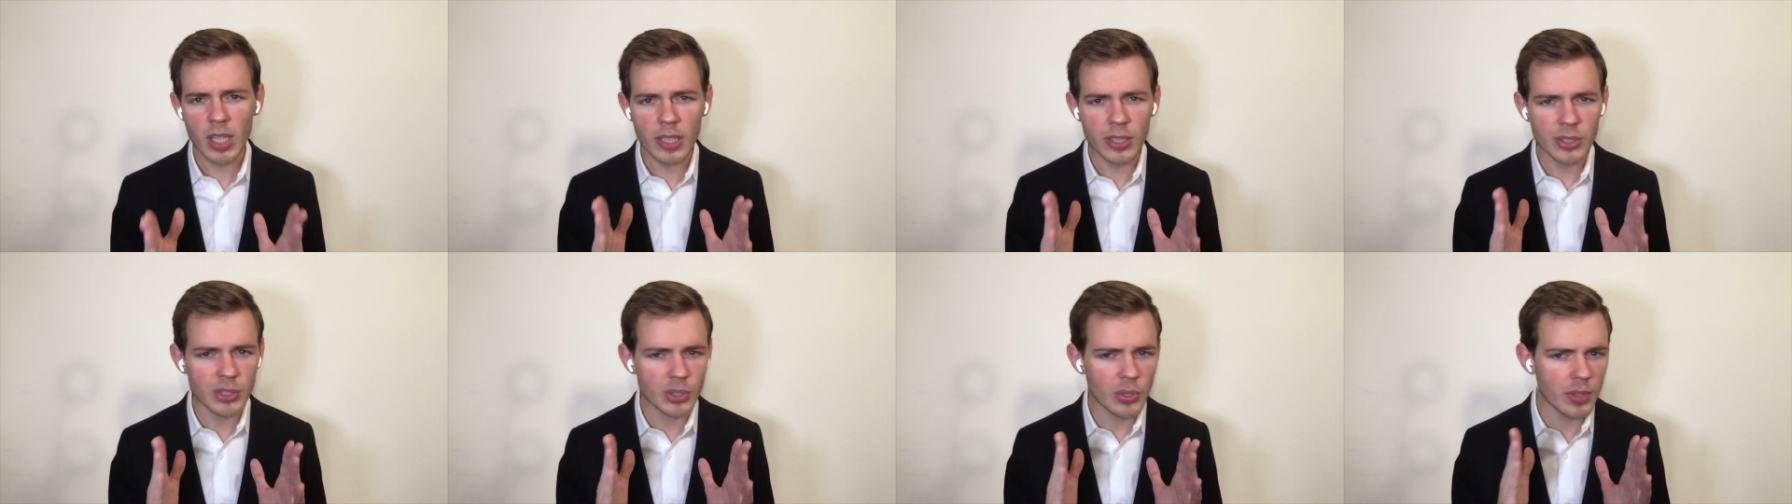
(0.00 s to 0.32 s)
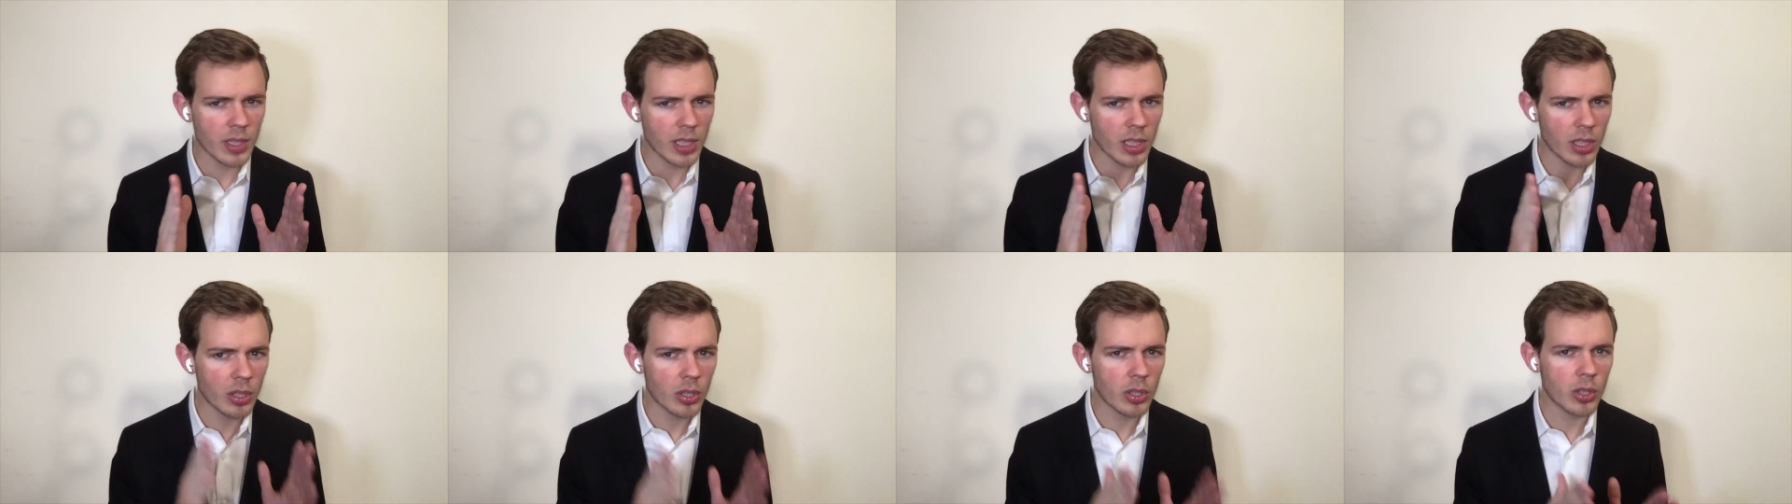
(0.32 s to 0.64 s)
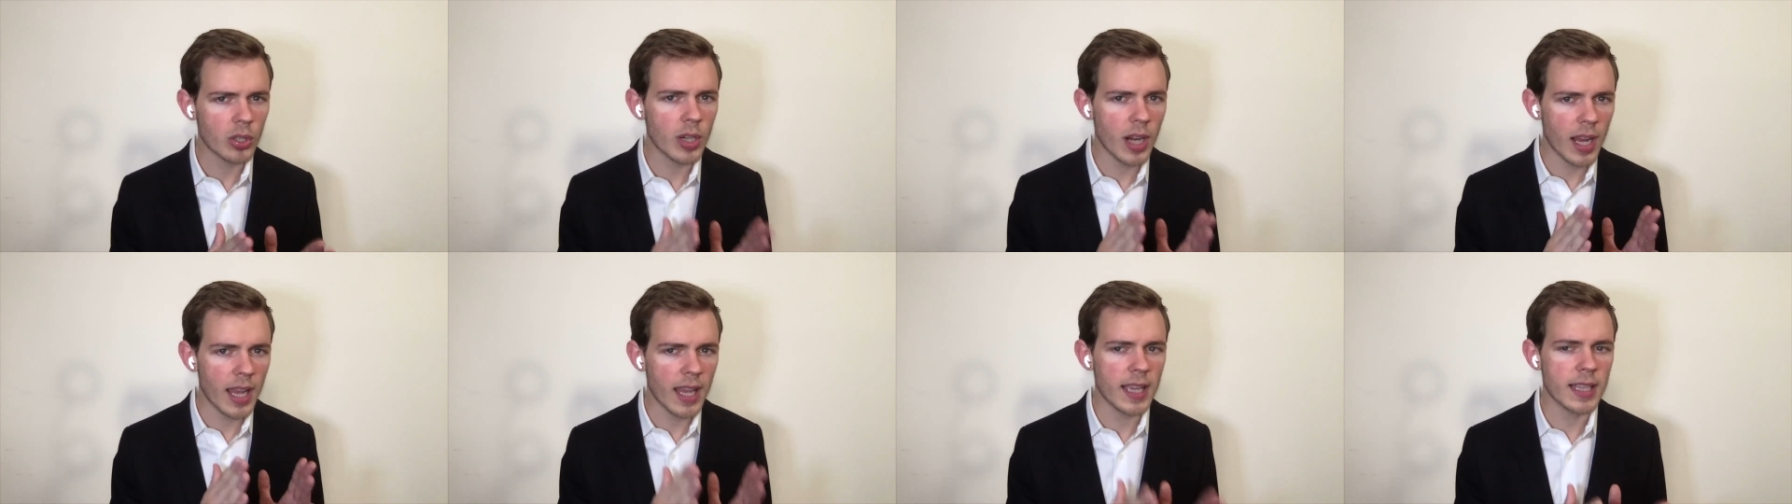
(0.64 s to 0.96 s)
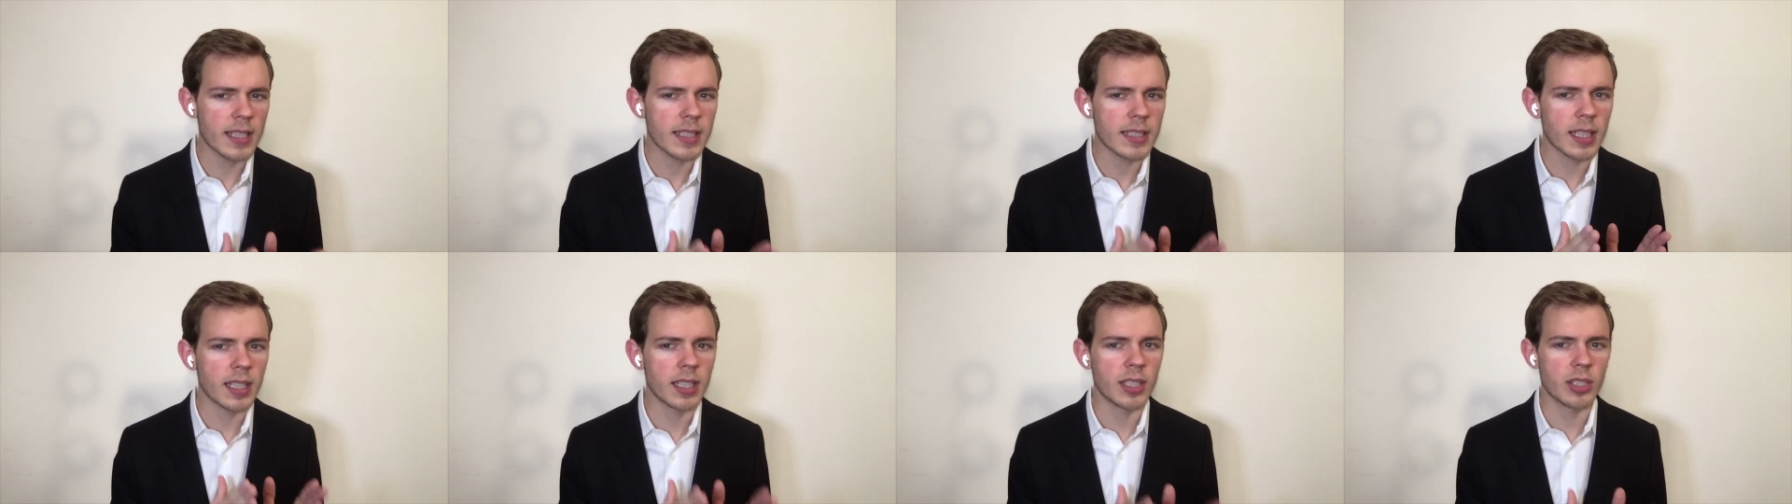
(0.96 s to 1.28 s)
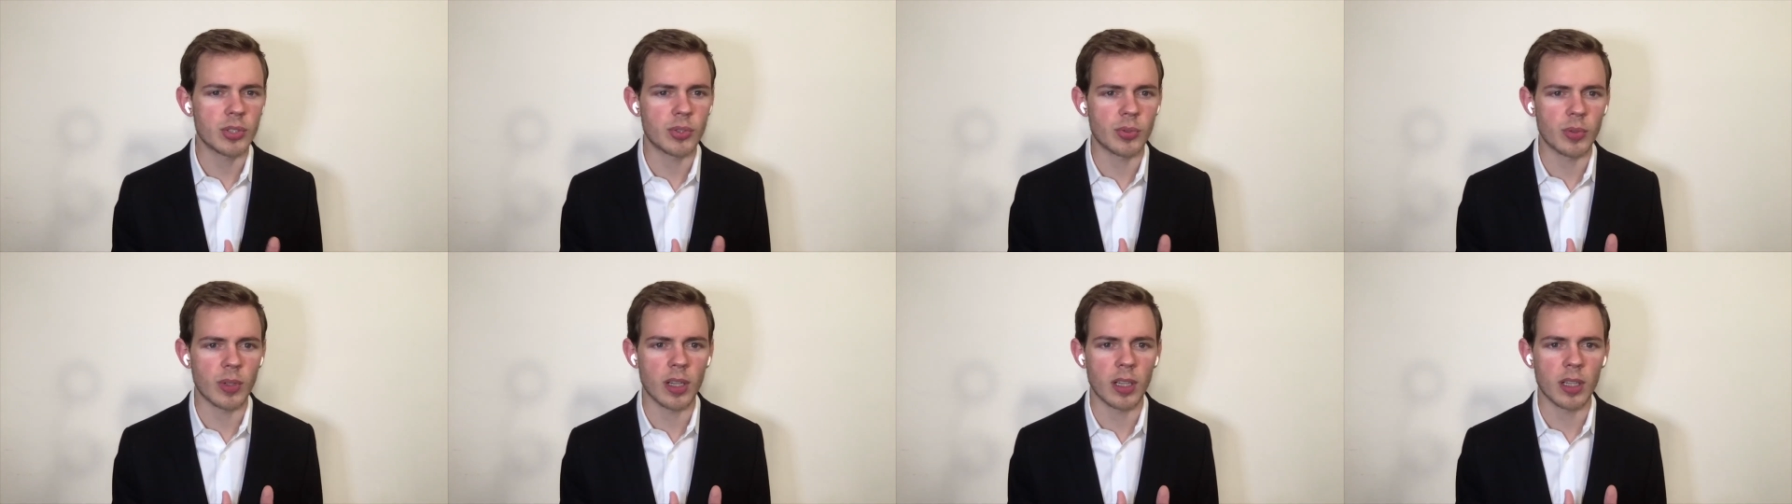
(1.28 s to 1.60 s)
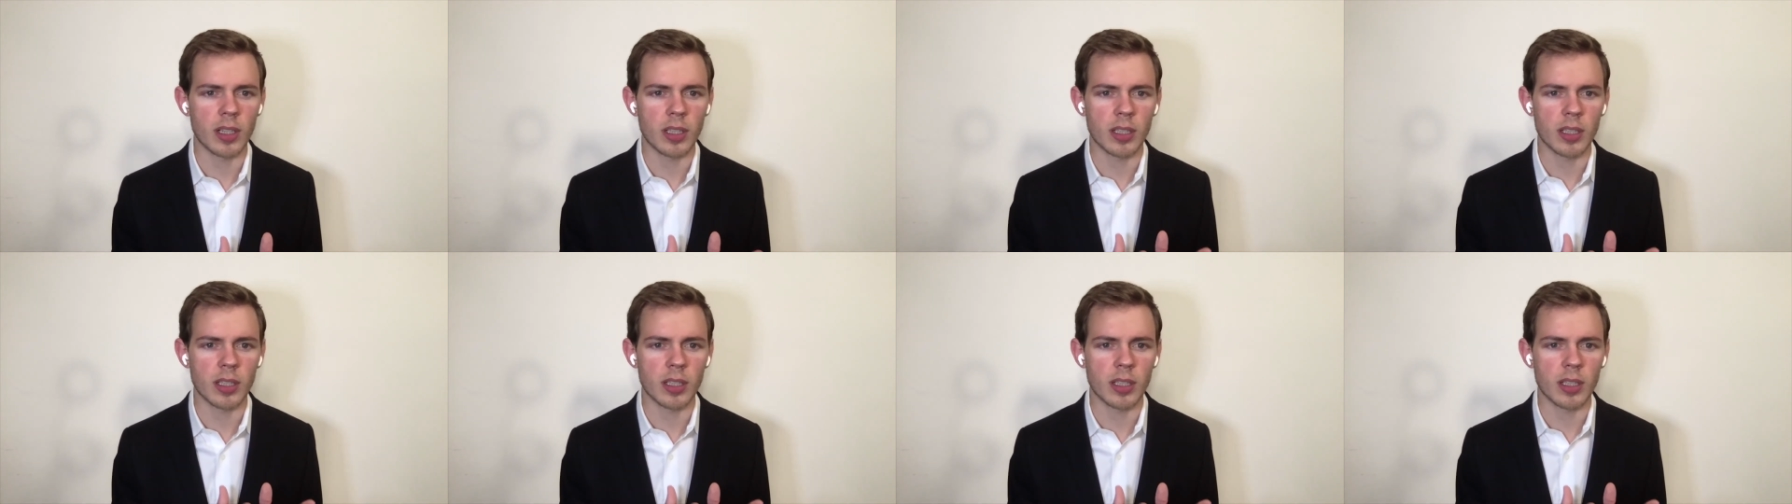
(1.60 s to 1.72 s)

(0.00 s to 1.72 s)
so that her anti-drug